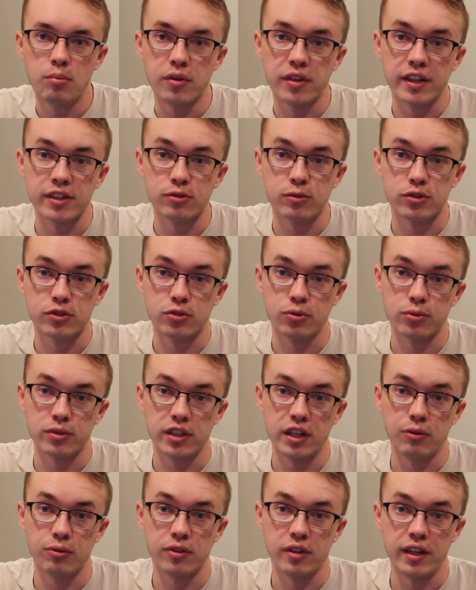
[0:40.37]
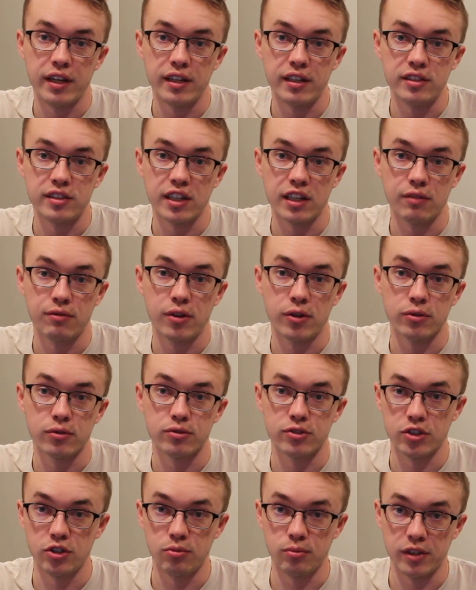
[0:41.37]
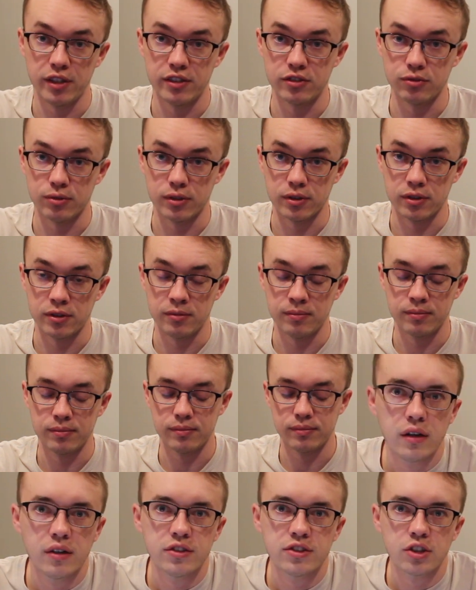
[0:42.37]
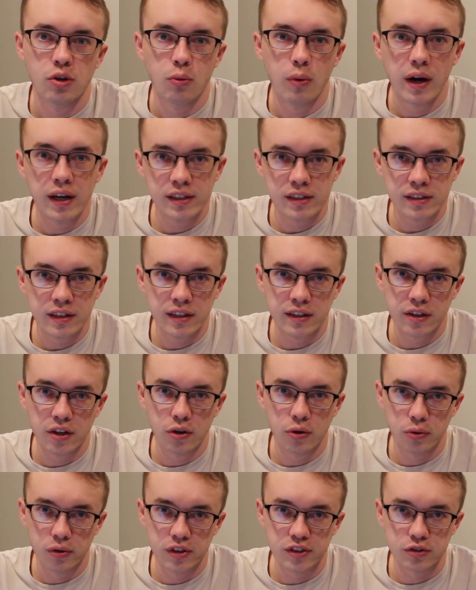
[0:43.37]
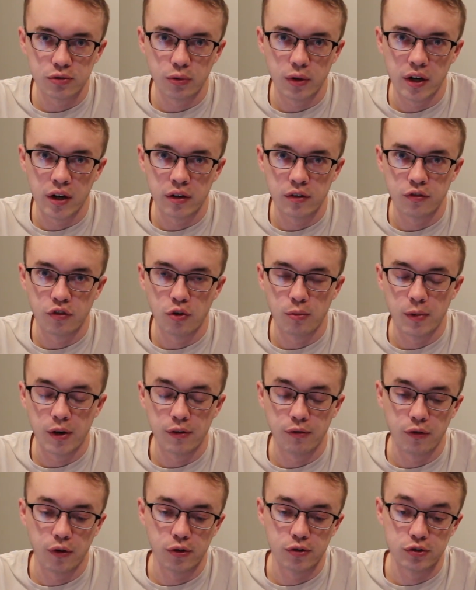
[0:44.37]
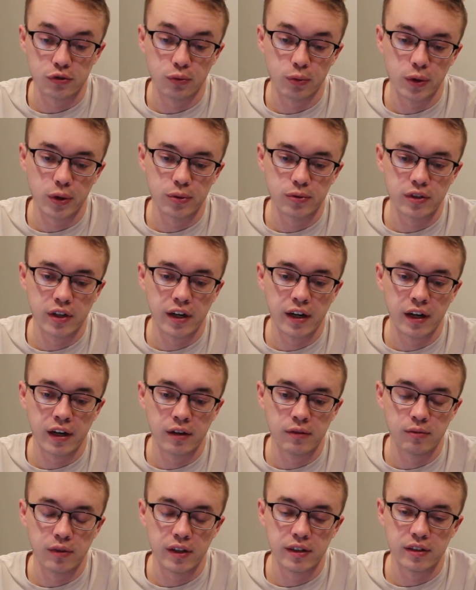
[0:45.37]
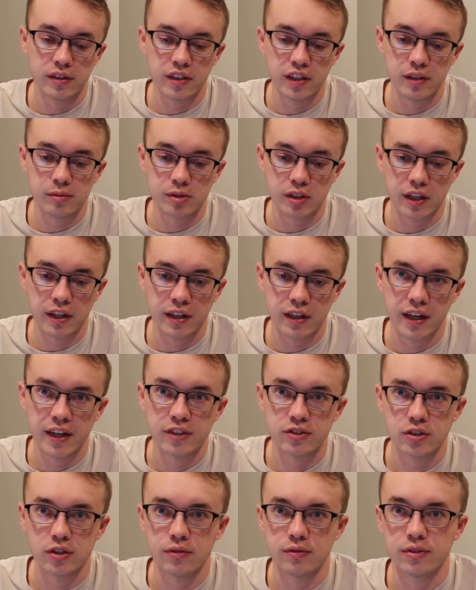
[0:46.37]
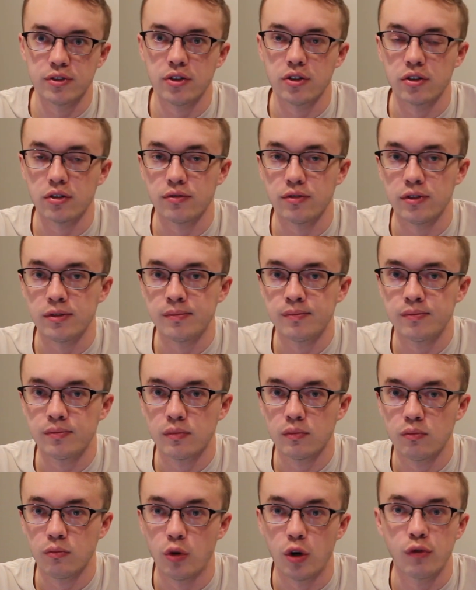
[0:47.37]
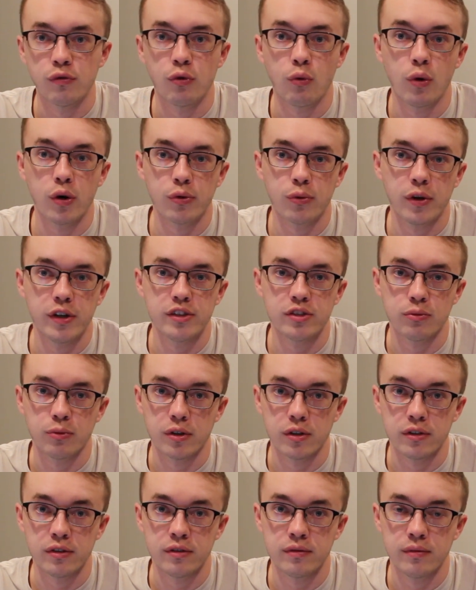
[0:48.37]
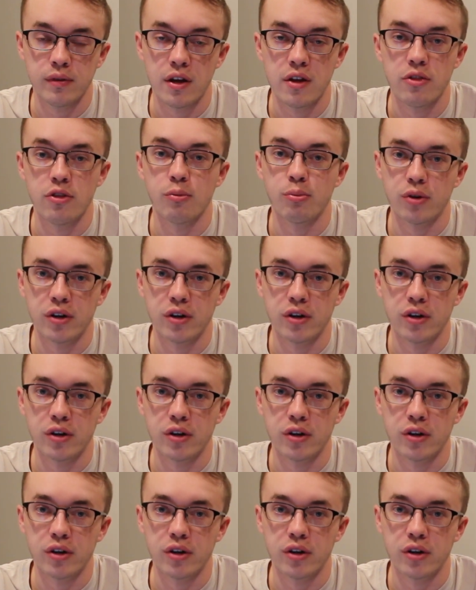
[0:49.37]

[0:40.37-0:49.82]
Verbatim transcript: But that's what you want to get with any telephoto zoom lens really. So why did I go this route for my first real dive into deep sky astrophotography? Well, for one reason really, the